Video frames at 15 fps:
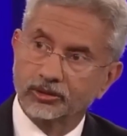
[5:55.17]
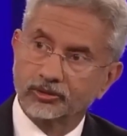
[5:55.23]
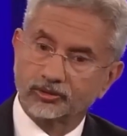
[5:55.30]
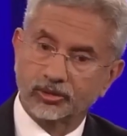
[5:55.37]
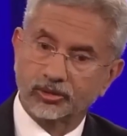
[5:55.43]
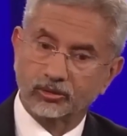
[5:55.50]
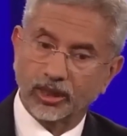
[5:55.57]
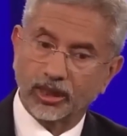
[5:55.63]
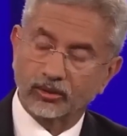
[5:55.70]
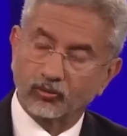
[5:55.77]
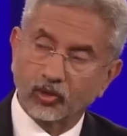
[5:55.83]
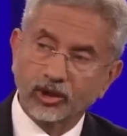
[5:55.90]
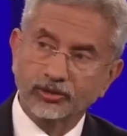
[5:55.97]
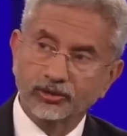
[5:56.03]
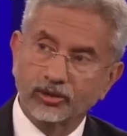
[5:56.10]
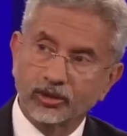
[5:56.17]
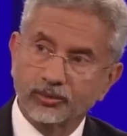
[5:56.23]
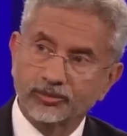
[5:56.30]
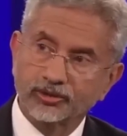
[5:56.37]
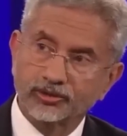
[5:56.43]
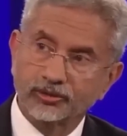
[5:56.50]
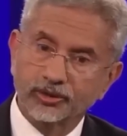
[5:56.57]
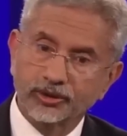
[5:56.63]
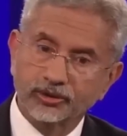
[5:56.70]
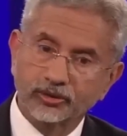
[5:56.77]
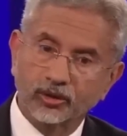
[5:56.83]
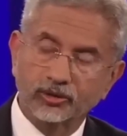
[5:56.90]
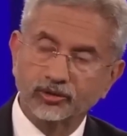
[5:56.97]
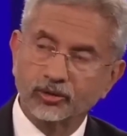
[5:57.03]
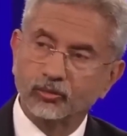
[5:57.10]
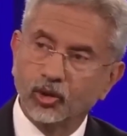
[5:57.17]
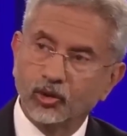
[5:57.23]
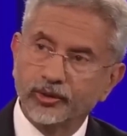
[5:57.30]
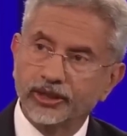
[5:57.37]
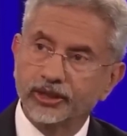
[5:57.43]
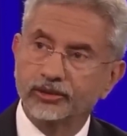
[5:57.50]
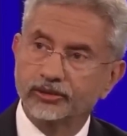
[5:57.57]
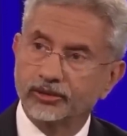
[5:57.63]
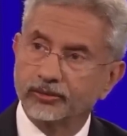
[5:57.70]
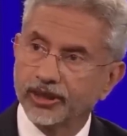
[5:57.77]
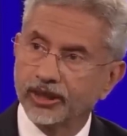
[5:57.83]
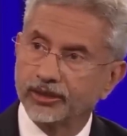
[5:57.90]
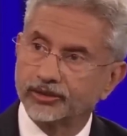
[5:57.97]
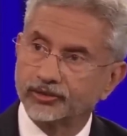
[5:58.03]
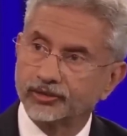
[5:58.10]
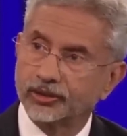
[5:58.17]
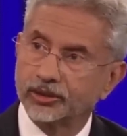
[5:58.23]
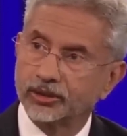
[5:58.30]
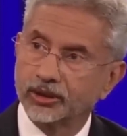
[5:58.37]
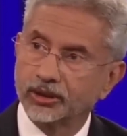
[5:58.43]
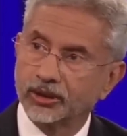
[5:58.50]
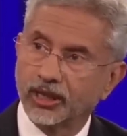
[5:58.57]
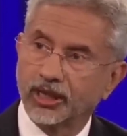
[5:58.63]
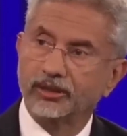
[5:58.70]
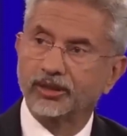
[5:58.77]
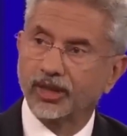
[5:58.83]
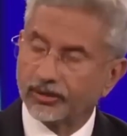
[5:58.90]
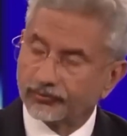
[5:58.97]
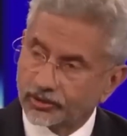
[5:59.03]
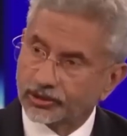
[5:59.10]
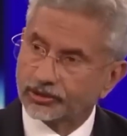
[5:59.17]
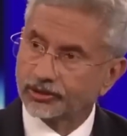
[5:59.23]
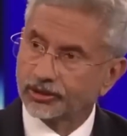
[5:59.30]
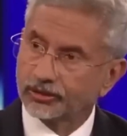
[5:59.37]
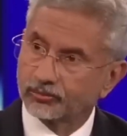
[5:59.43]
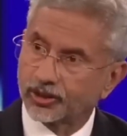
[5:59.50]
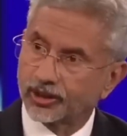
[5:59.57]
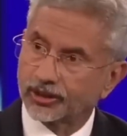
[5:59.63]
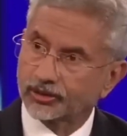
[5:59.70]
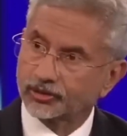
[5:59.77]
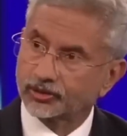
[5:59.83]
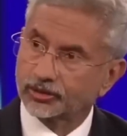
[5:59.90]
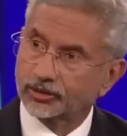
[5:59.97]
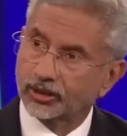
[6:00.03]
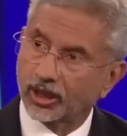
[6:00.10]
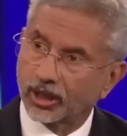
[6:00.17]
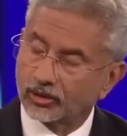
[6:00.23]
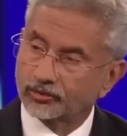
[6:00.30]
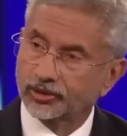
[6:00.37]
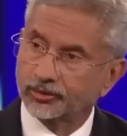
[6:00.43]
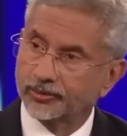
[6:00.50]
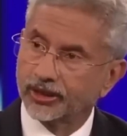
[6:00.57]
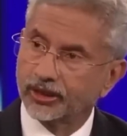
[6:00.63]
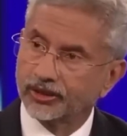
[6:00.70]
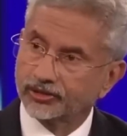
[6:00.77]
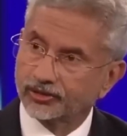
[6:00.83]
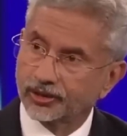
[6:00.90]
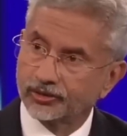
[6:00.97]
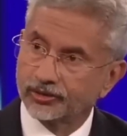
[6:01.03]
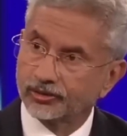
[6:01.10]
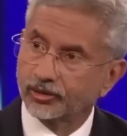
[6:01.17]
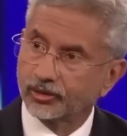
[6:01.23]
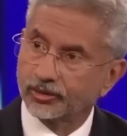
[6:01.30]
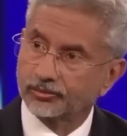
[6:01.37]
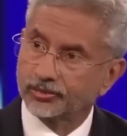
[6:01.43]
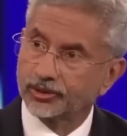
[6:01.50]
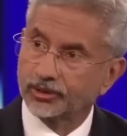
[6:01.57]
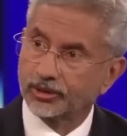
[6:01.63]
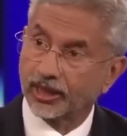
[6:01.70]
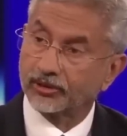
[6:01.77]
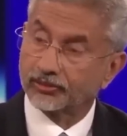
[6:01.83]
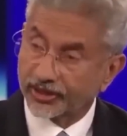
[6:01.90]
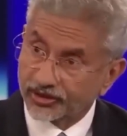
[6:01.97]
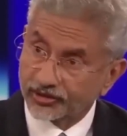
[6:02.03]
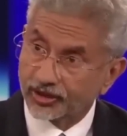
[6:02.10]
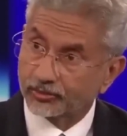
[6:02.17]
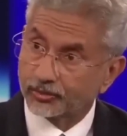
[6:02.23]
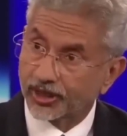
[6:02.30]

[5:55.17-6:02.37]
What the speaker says: So, and what Europe is doing is also moving into the Middle East and diverting production out of the Middle East into Europe and raising